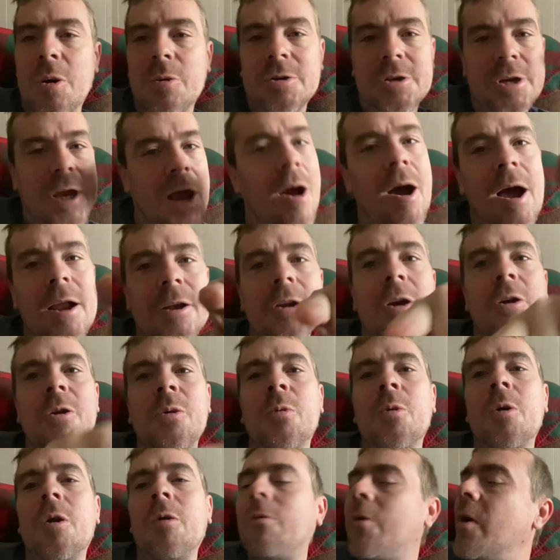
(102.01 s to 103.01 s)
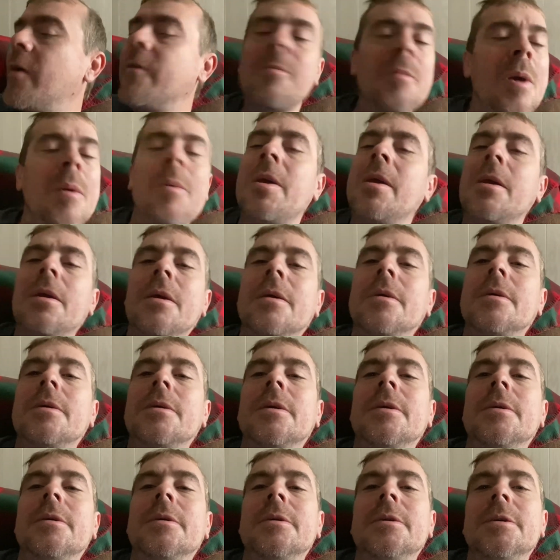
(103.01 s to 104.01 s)
To y'all out there in the world, wherever you may be,
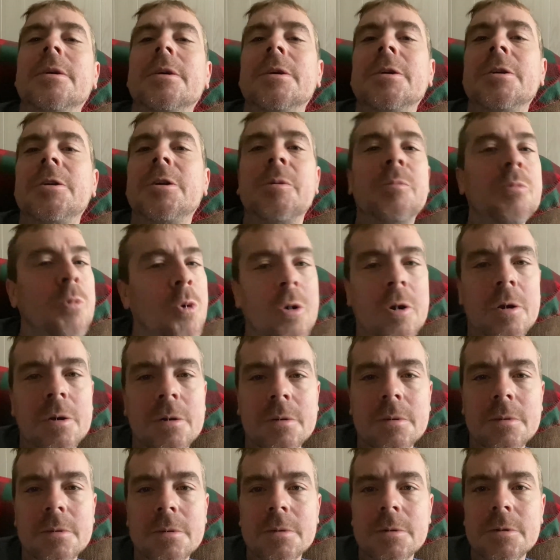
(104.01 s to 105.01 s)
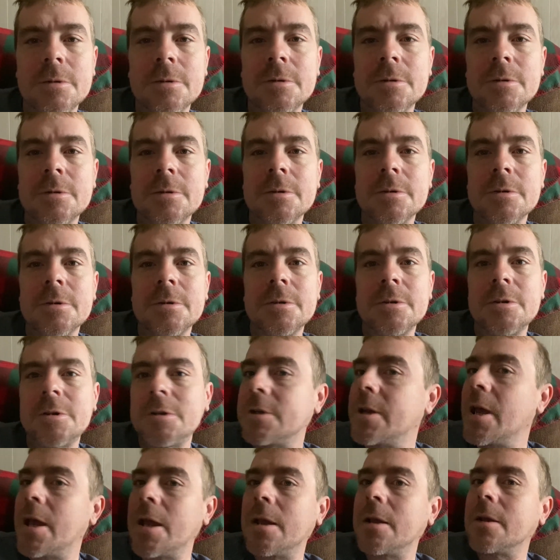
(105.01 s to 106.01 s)
good morning, good
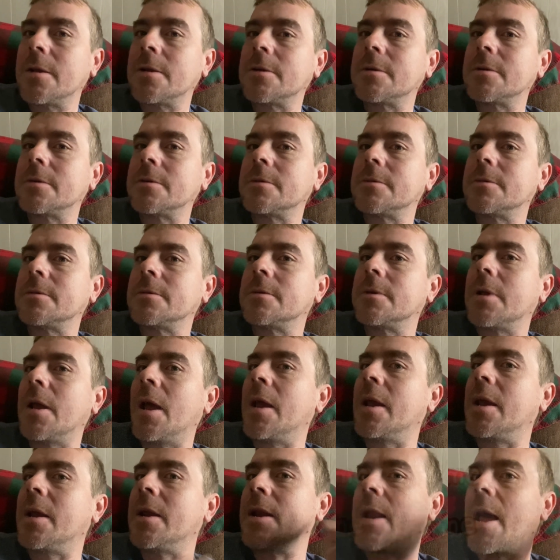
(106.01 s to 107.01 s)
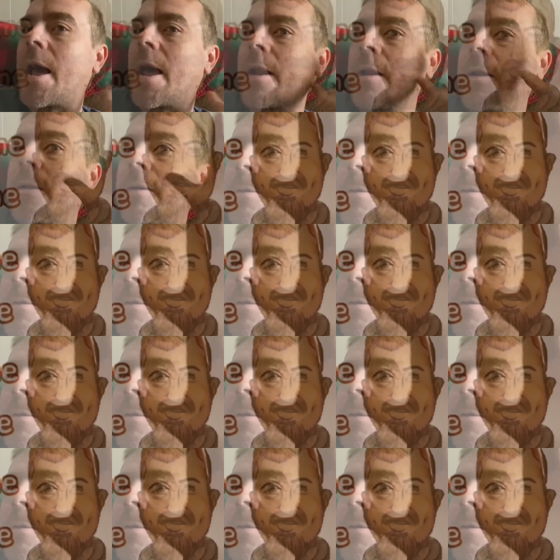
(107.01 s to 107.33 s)
day, and good night.